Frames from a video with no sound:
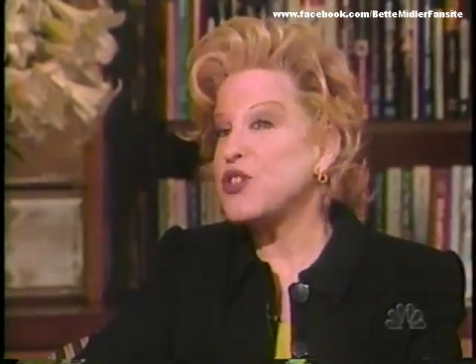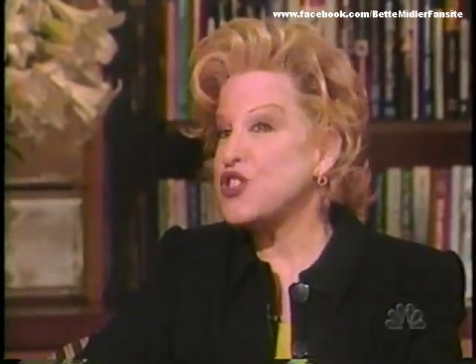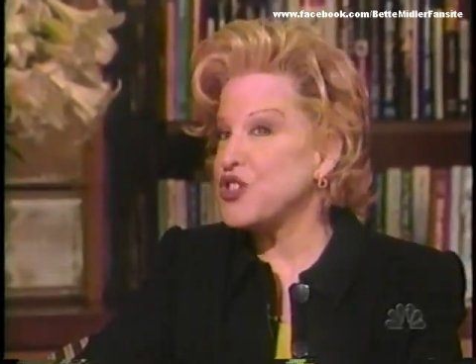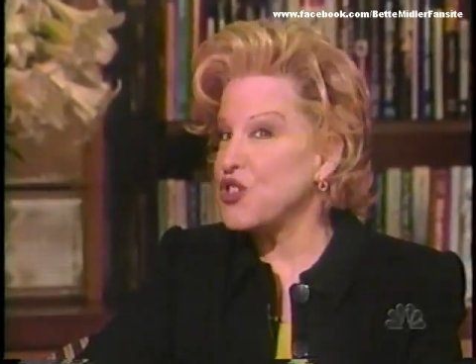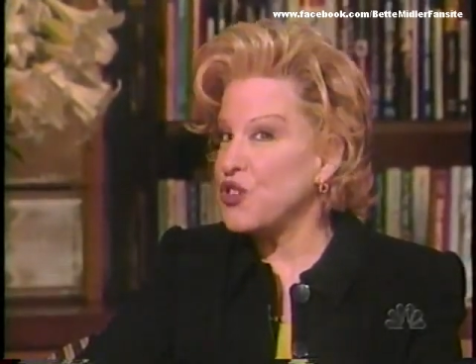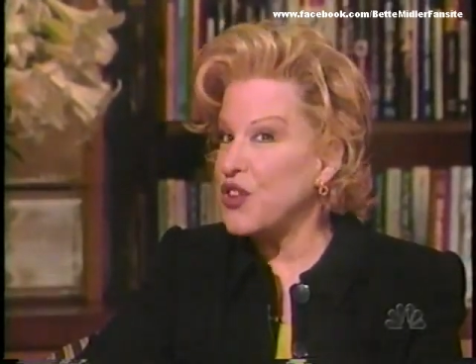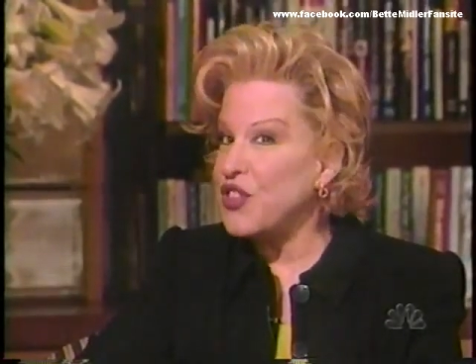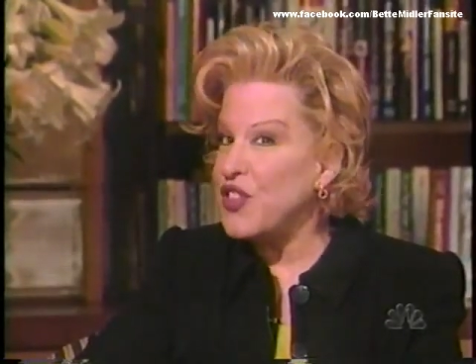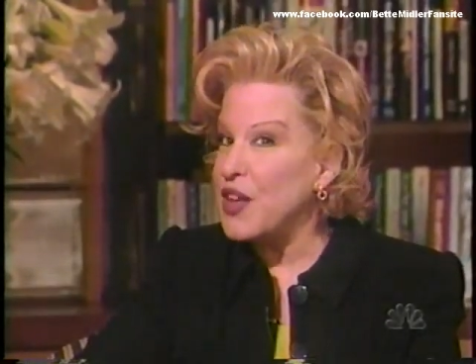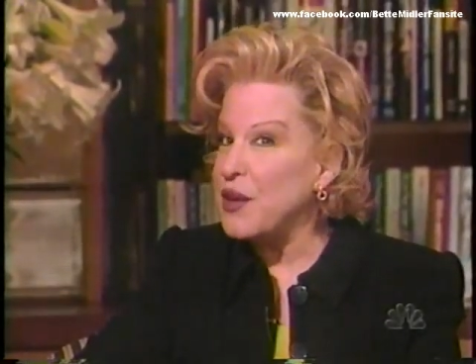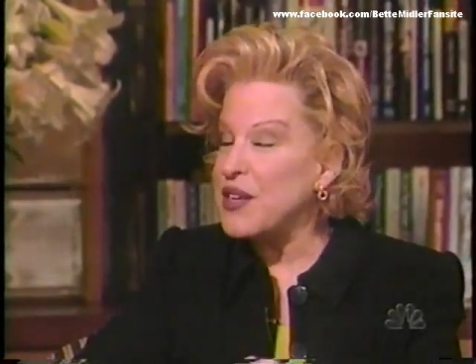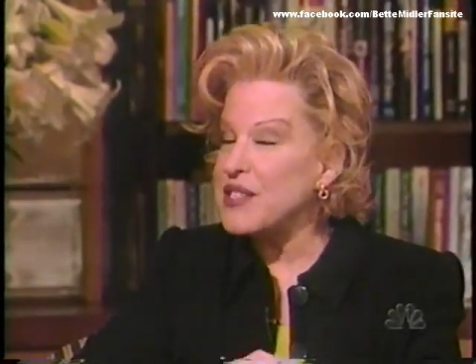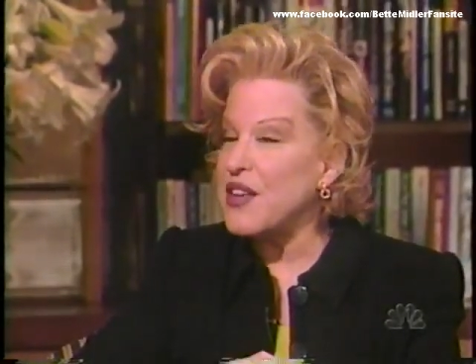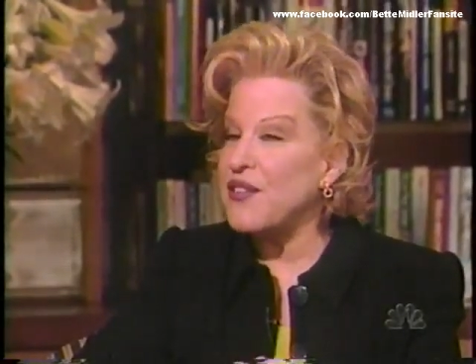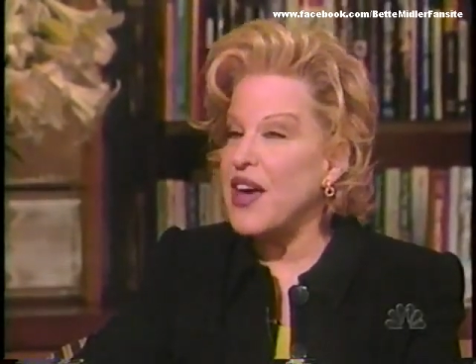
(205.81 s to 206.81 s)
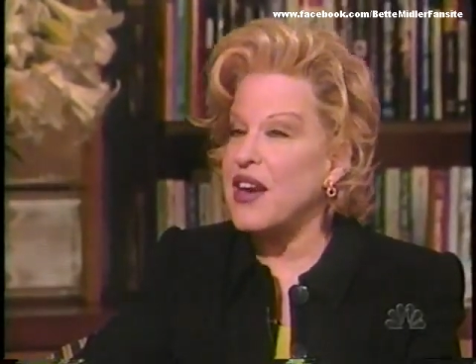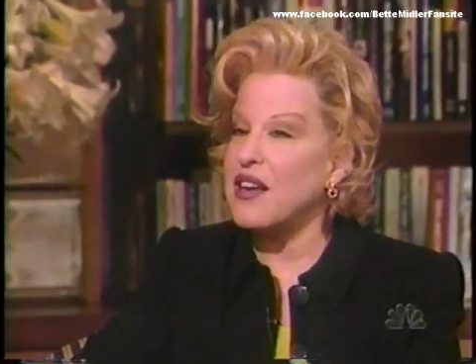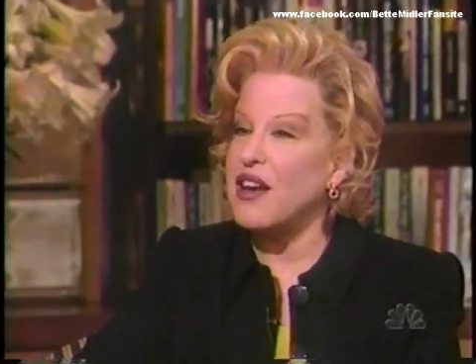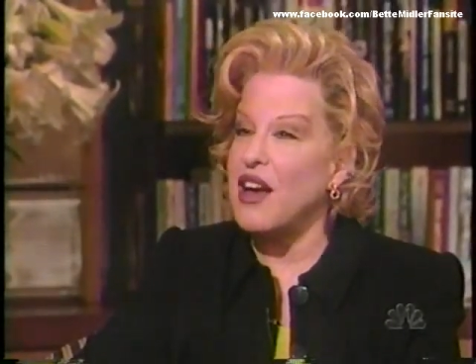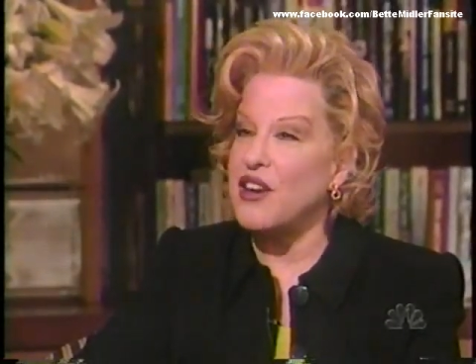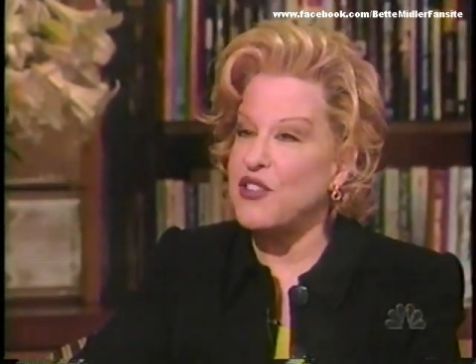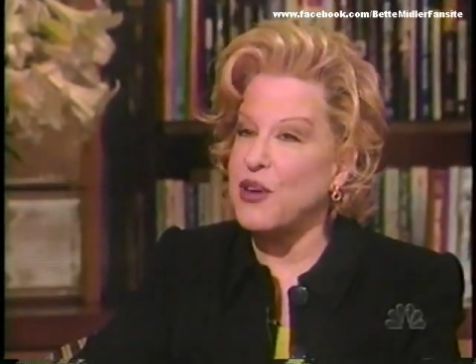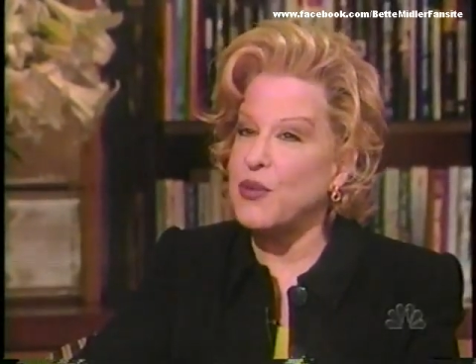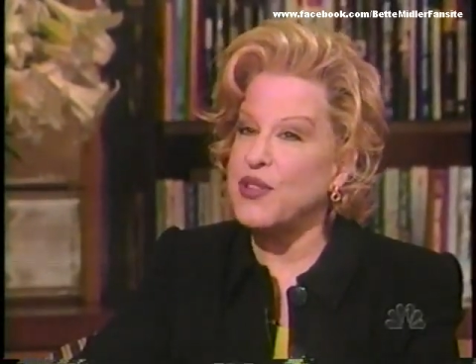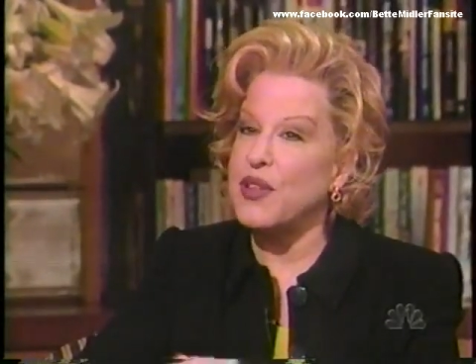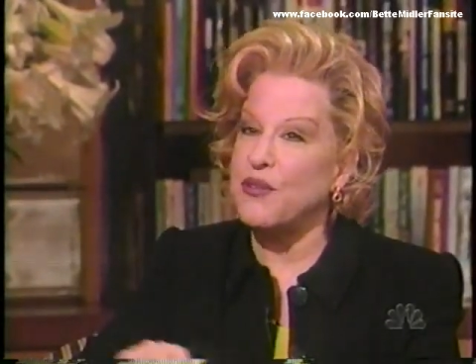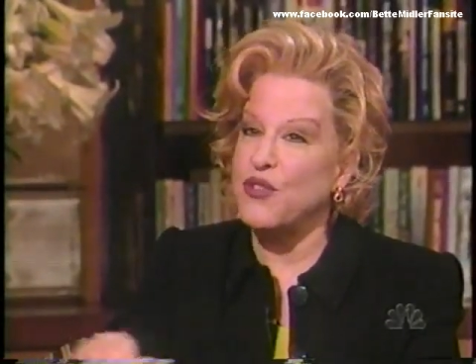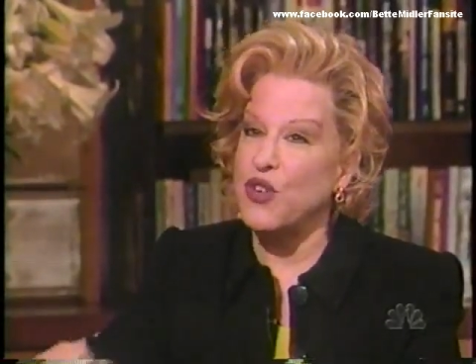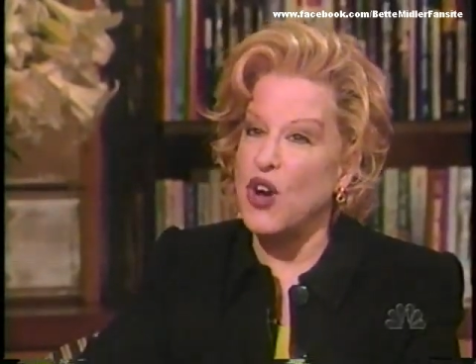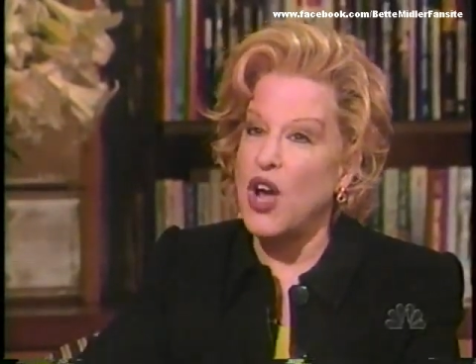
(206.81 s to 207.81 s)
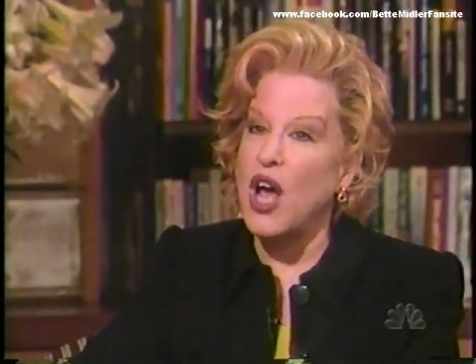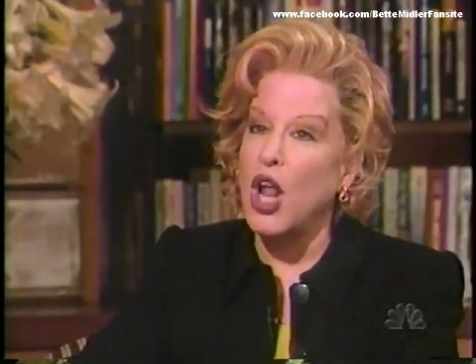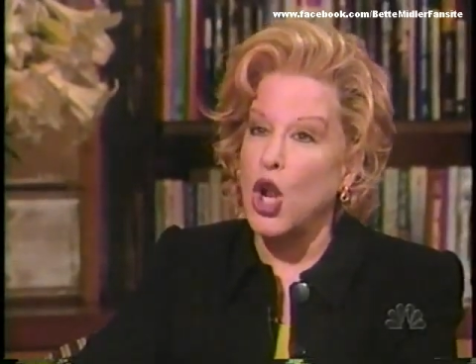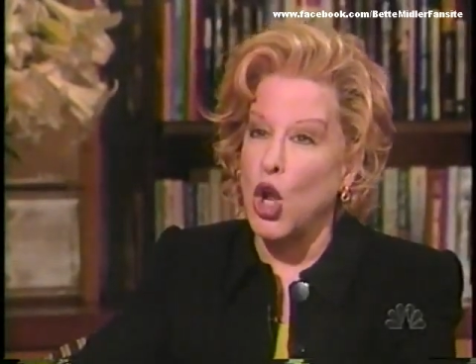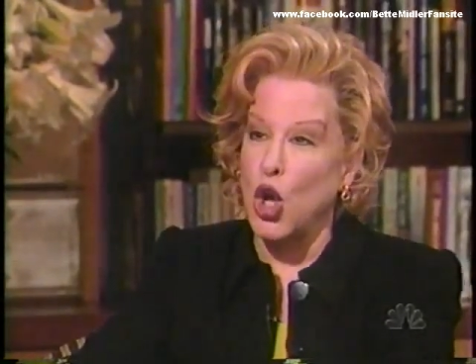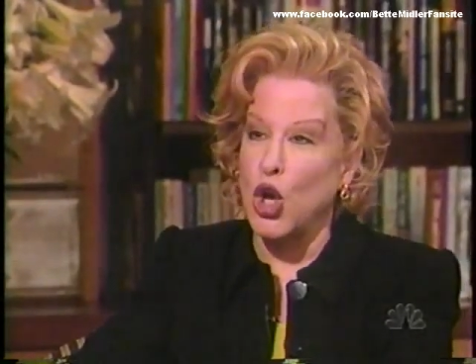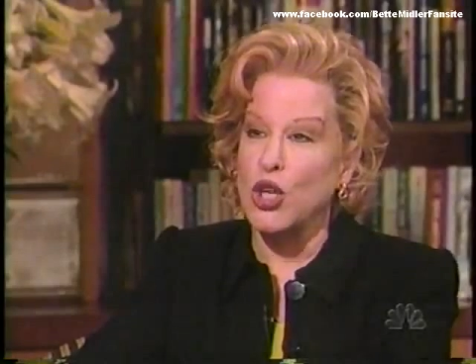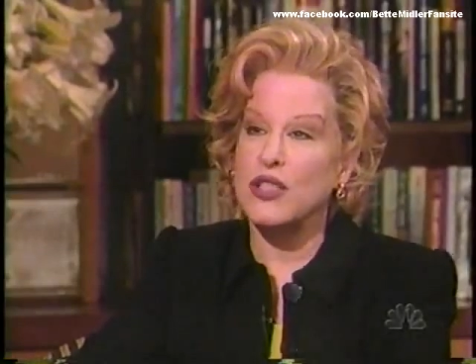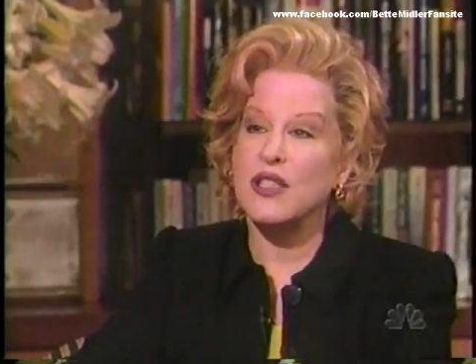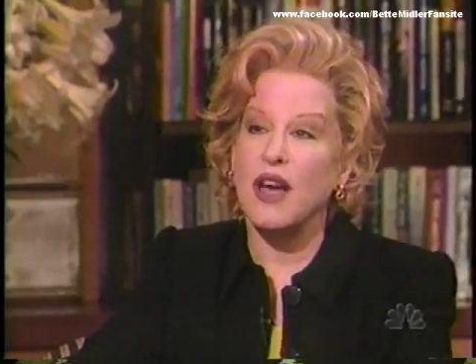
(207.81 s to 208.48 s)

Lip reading: which is a good thing because I've had a contract with them for a long